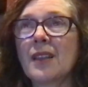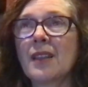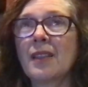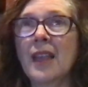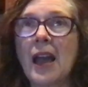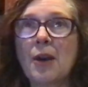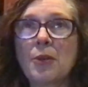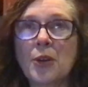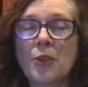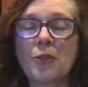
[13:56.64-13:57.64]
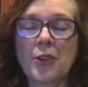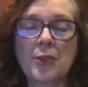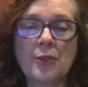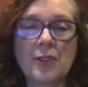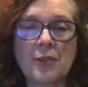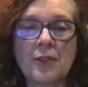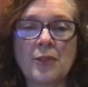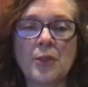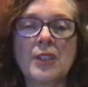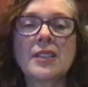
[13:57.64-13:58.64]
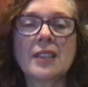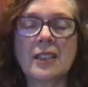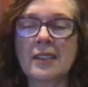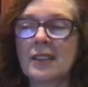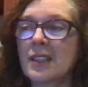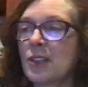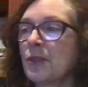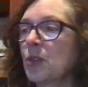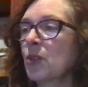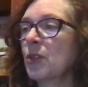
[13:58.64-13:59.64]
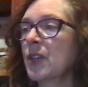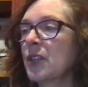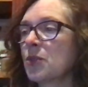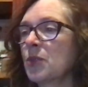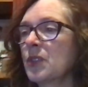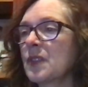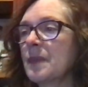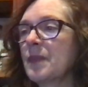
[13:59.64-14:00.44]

loud overuse of the voice that can lead to vocal nodules.